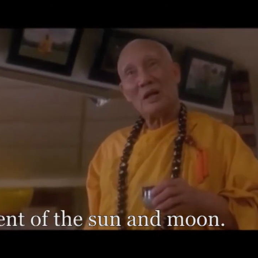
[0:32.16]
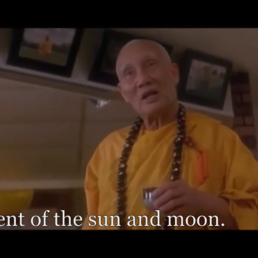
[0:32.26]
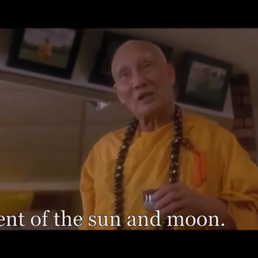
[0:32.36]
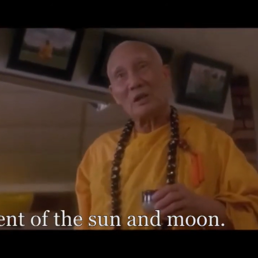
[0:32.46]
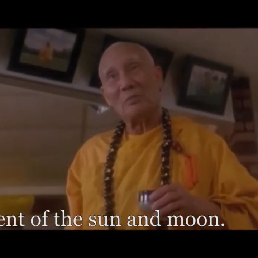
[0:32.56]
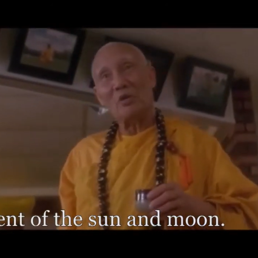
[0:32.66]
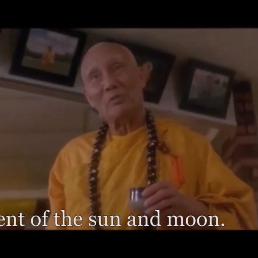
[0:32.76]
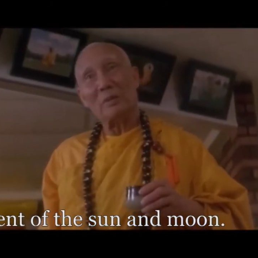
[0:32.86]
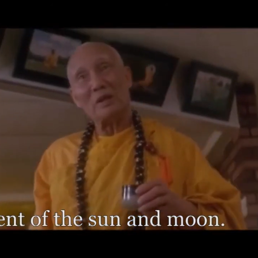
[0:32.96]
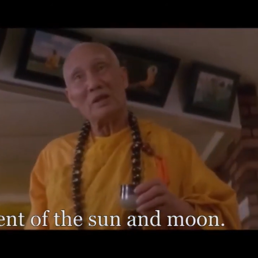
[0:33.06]
as the
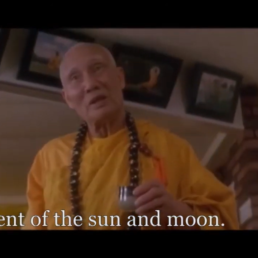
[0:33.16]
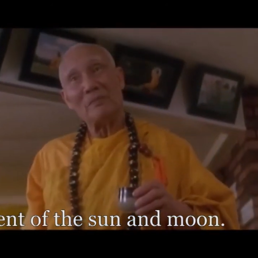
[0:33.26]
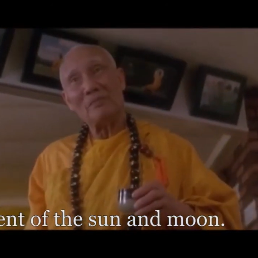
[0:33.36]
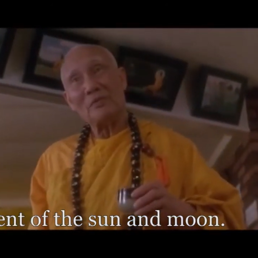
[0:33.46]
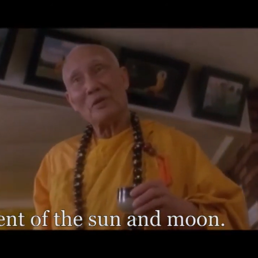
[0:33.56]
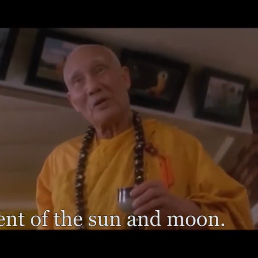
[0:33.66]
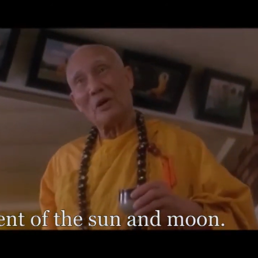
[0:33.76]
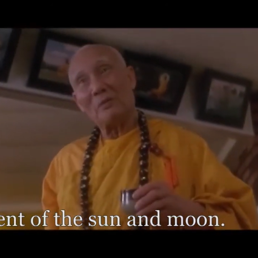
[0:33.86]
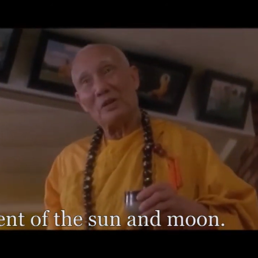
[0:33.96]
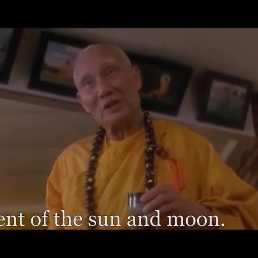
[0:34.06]
movement
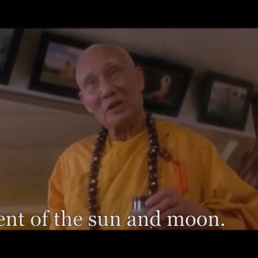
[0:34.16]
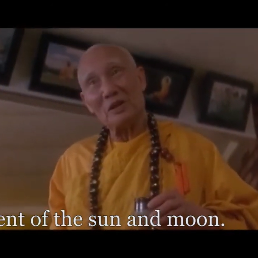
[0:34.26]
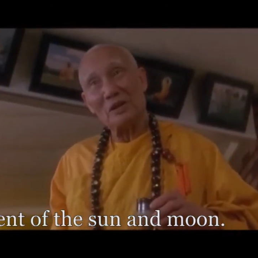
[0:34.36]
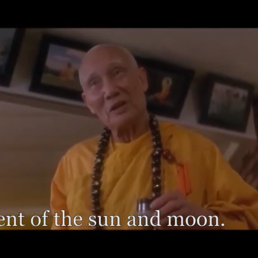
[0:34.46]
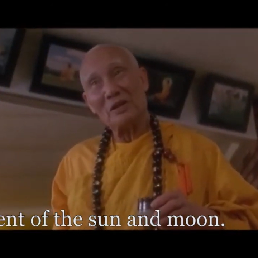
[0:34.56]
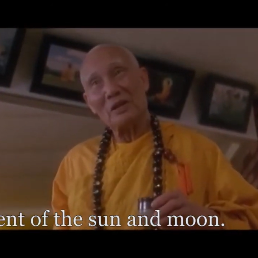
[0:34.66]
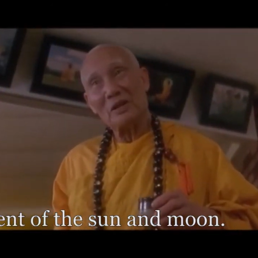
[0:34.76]
of the sun